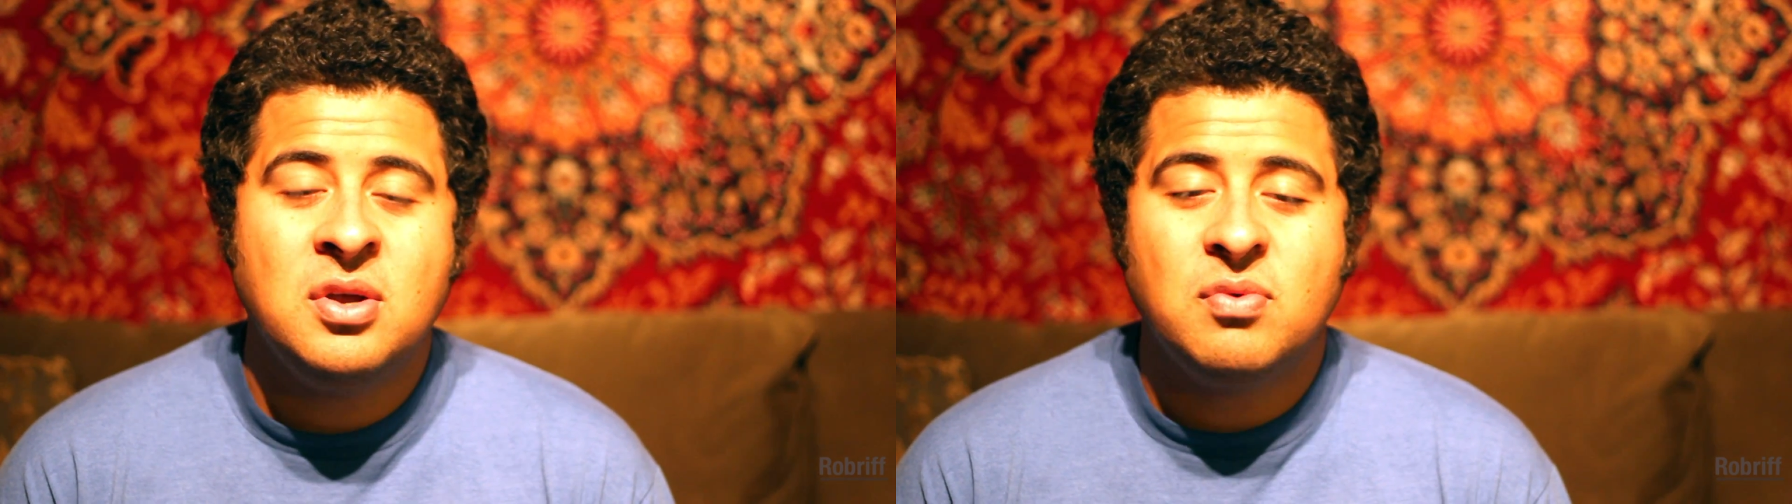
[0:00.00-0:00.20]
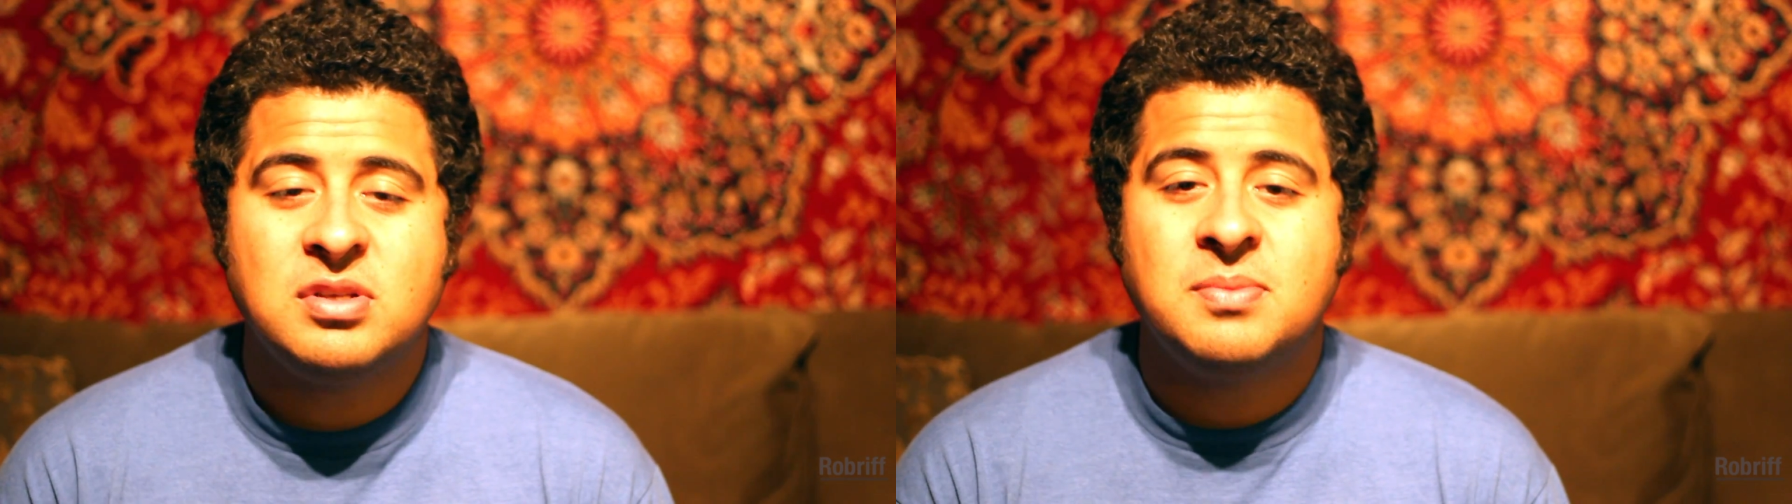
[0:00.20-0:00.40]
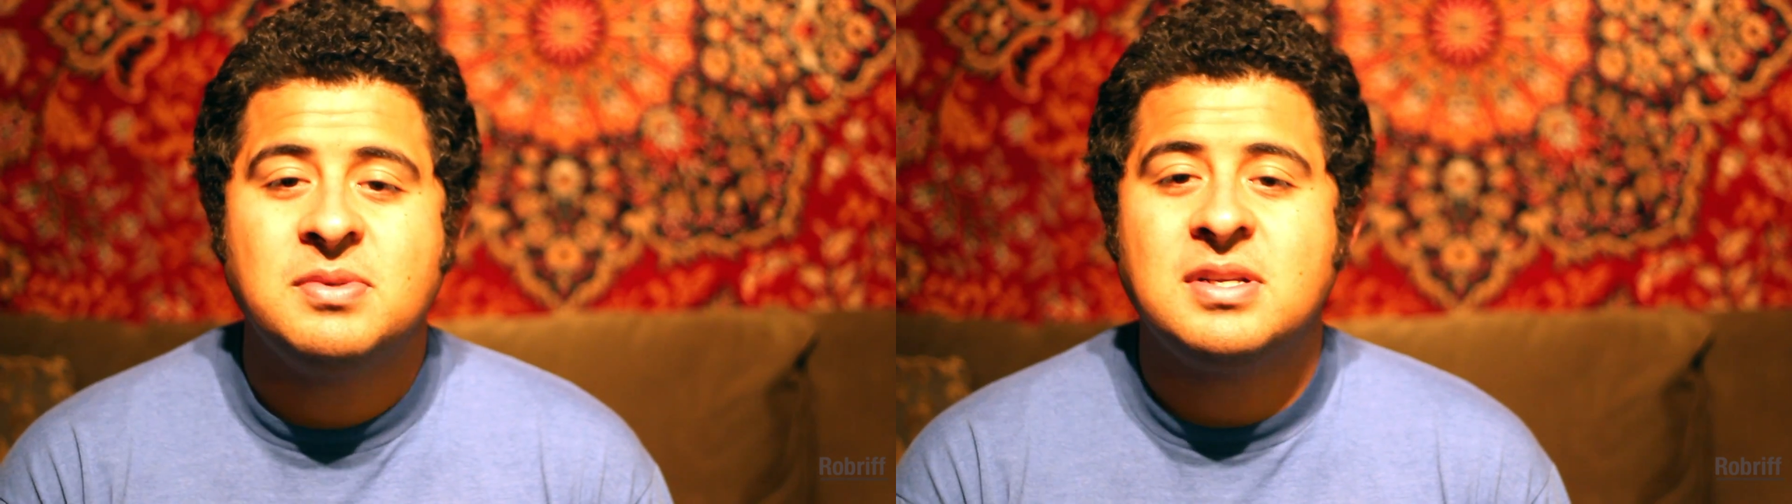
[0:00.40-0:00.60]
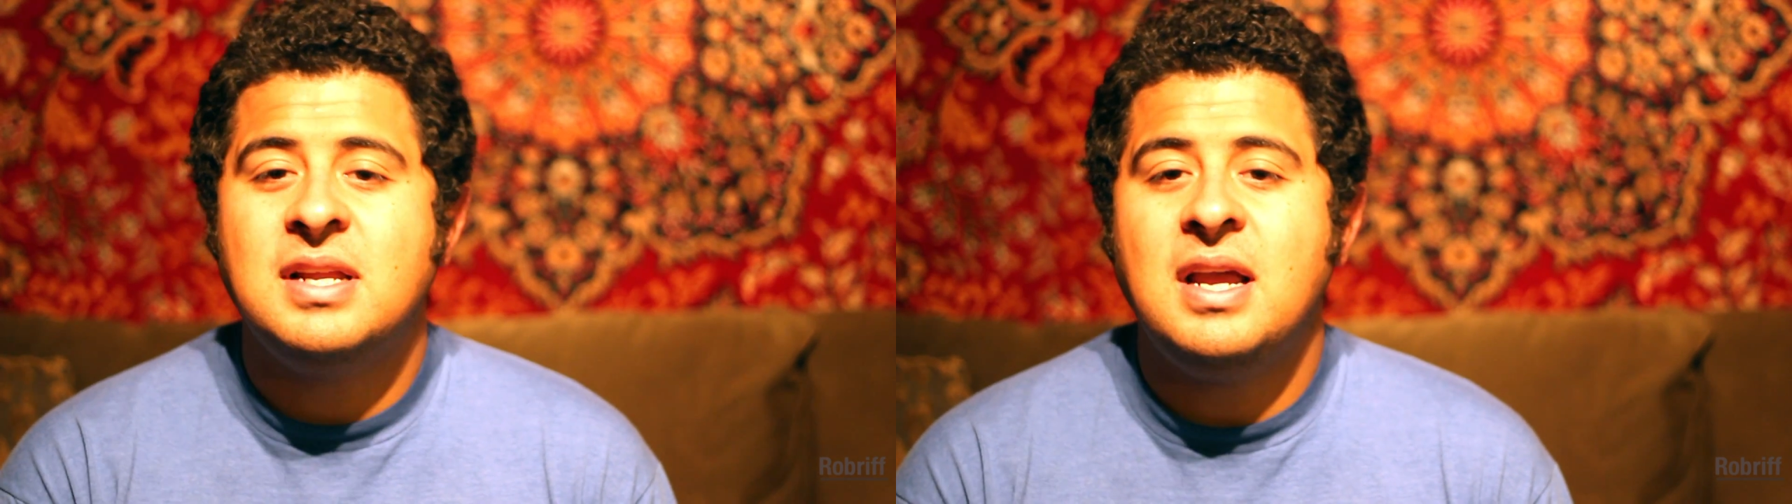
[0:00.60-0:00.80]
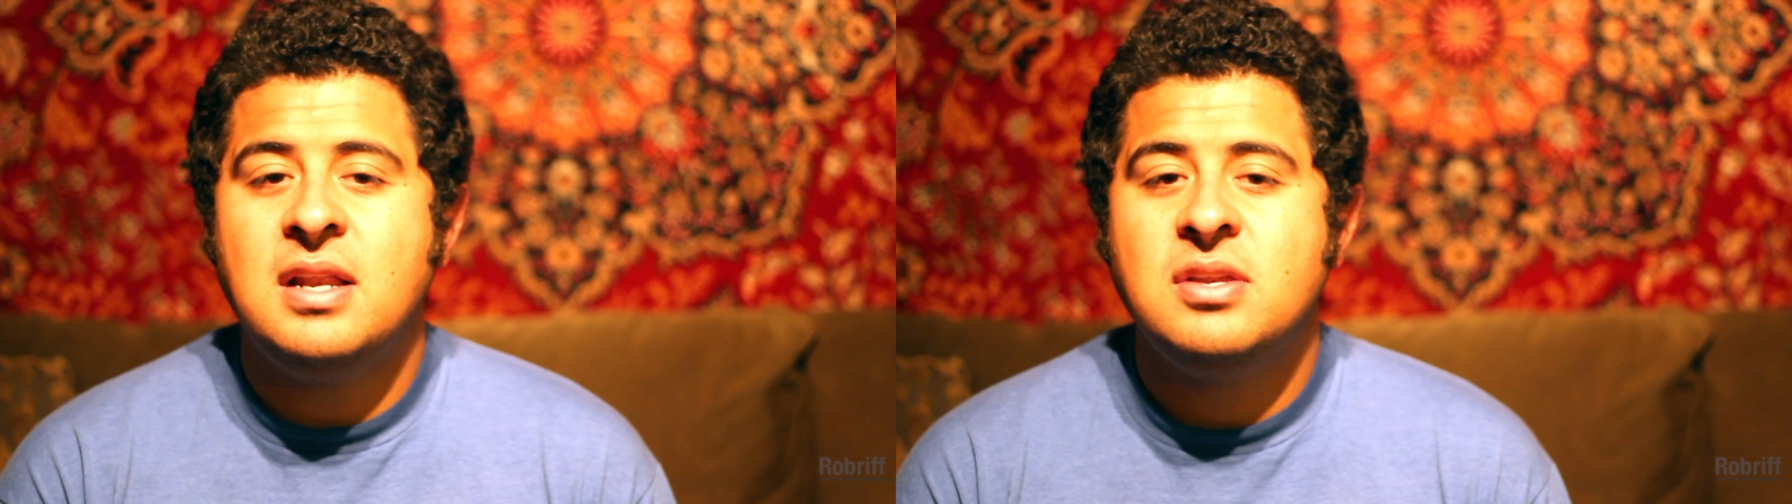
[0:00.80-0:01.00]
where someone's
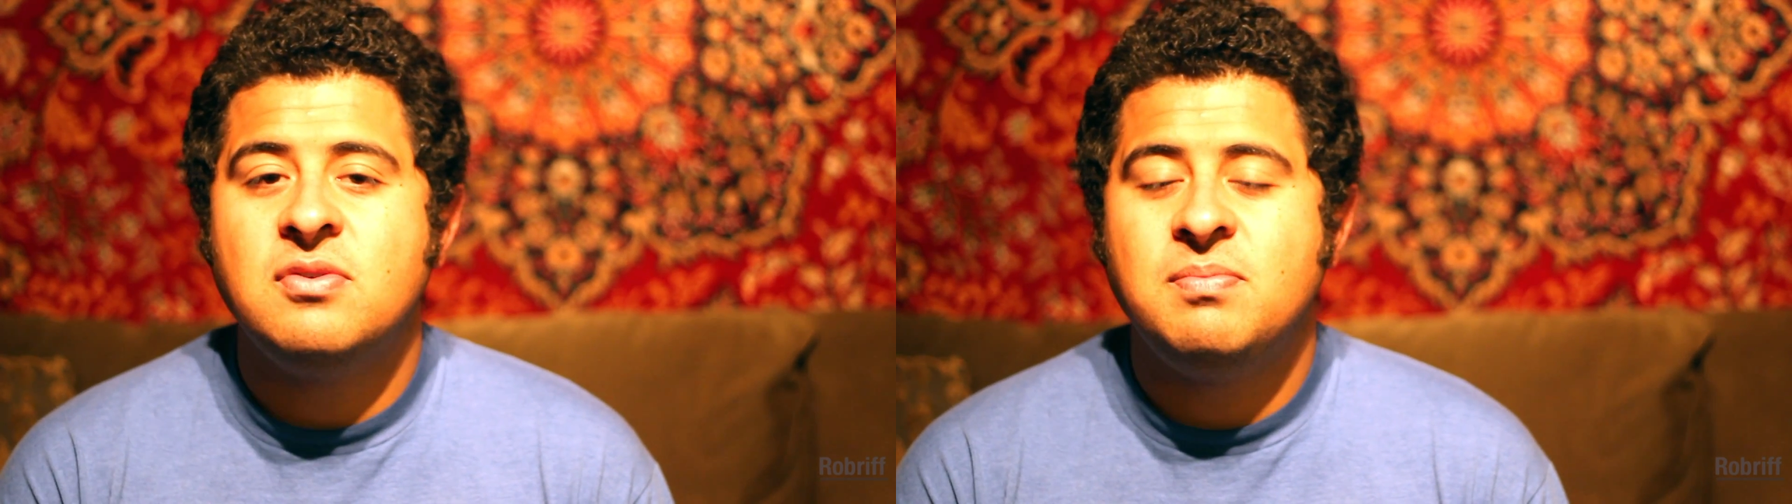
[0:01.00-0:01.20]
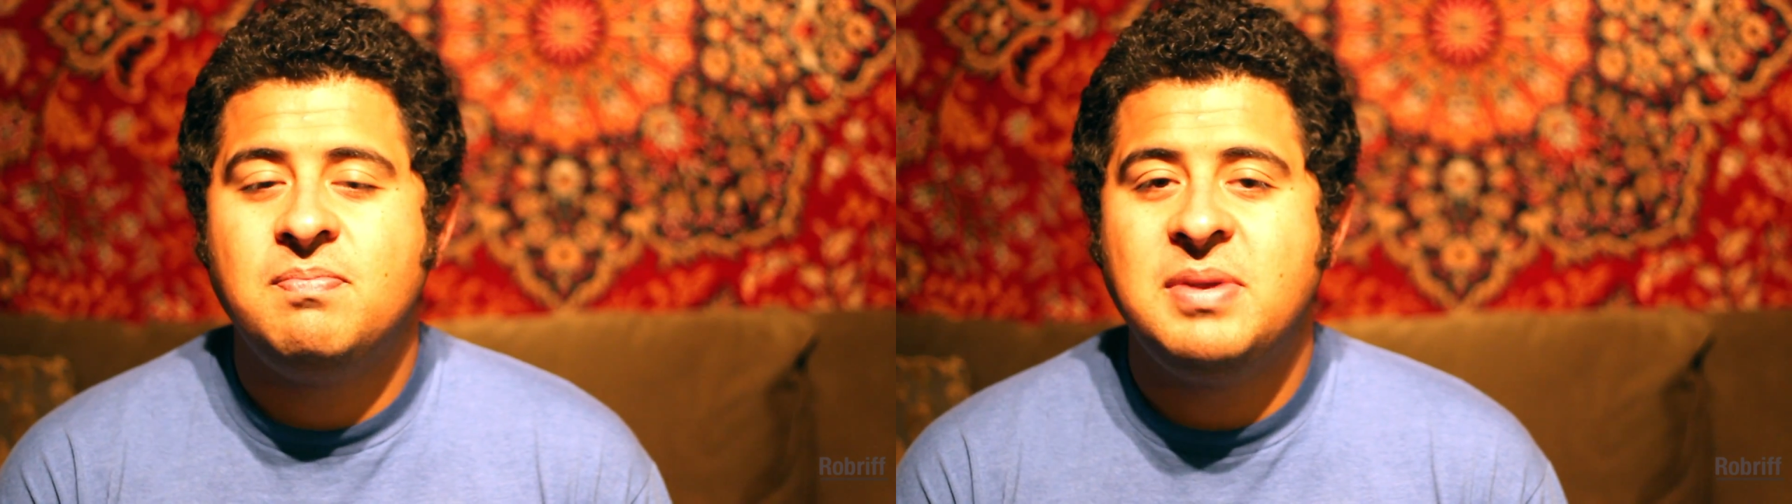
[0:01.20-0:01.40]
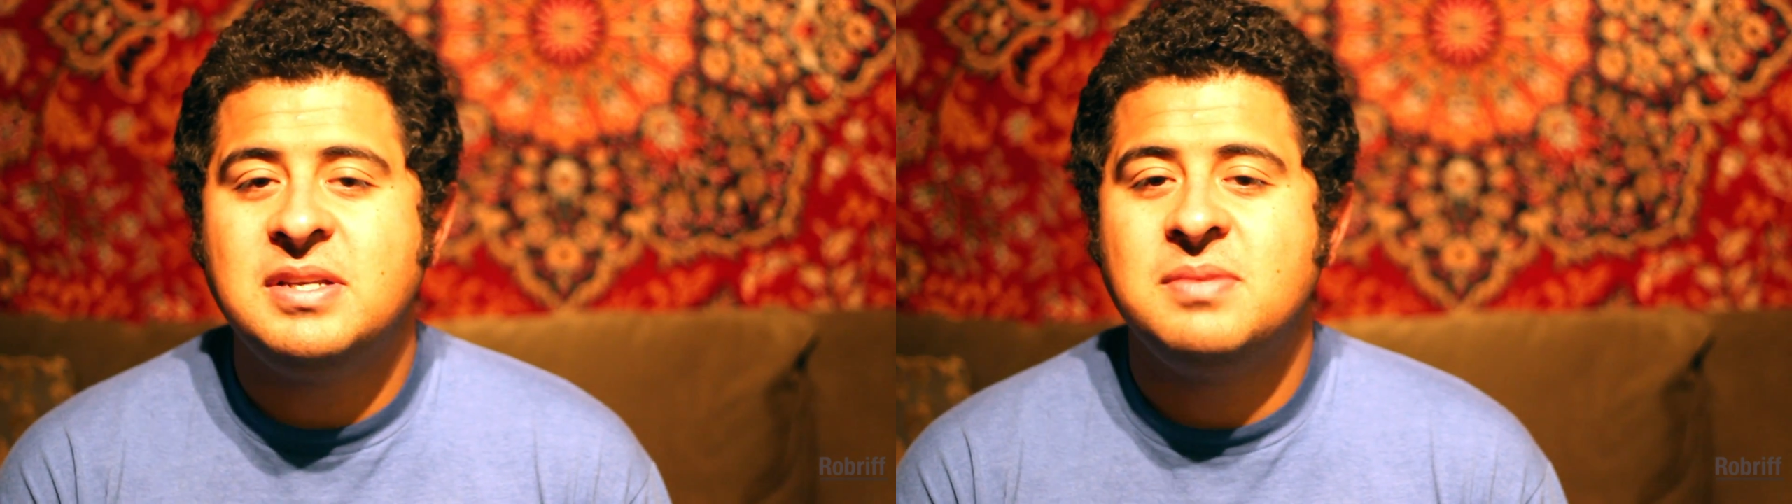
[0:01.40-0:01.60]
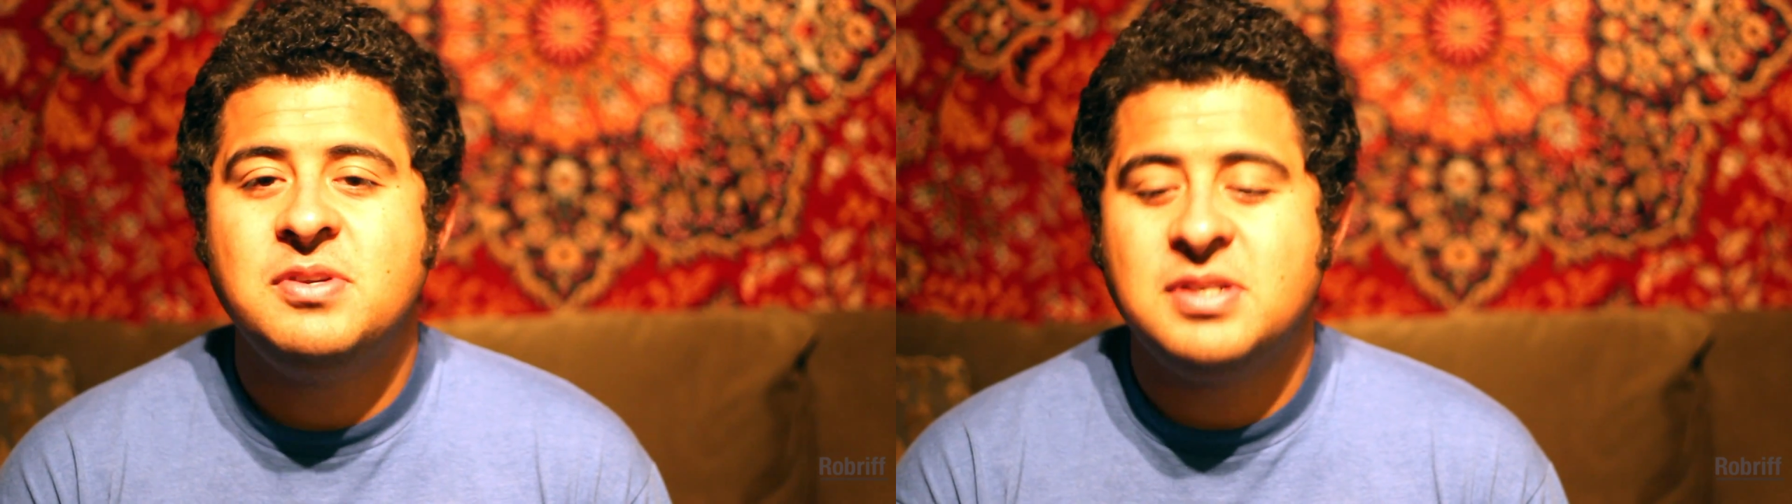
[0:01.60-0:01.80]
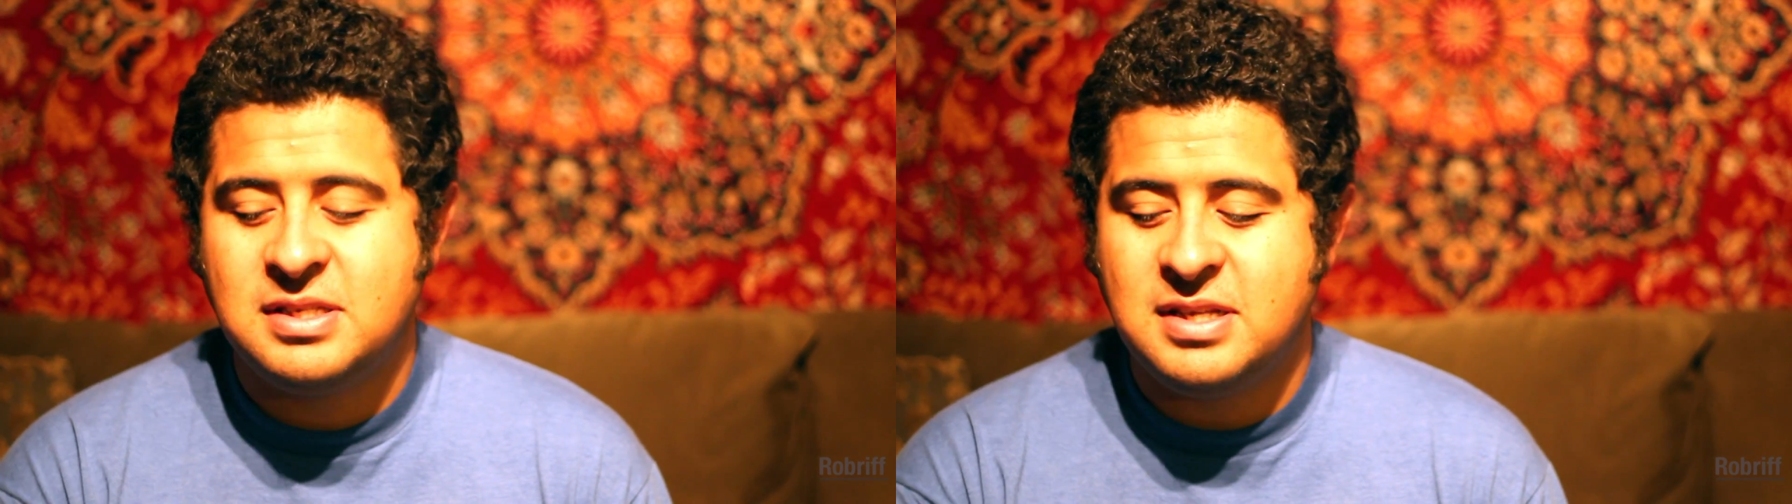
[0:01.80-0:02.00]
gonna hand you a piece of
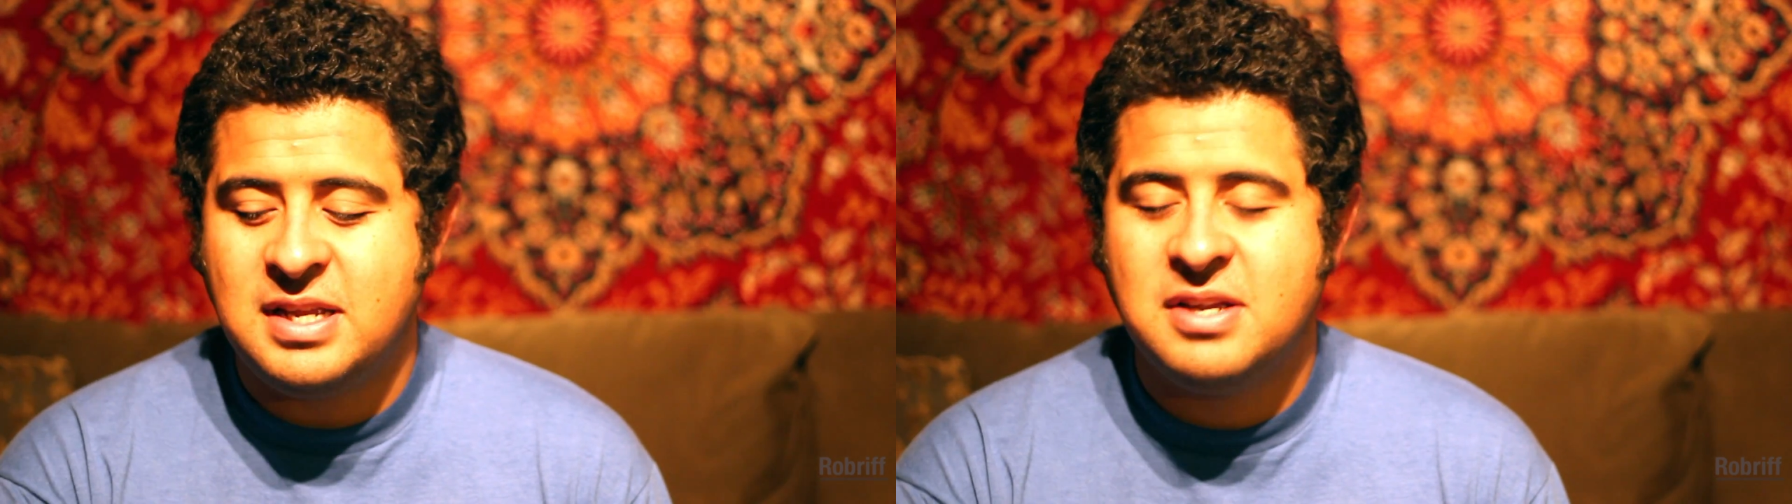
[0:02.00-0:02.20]
music and say,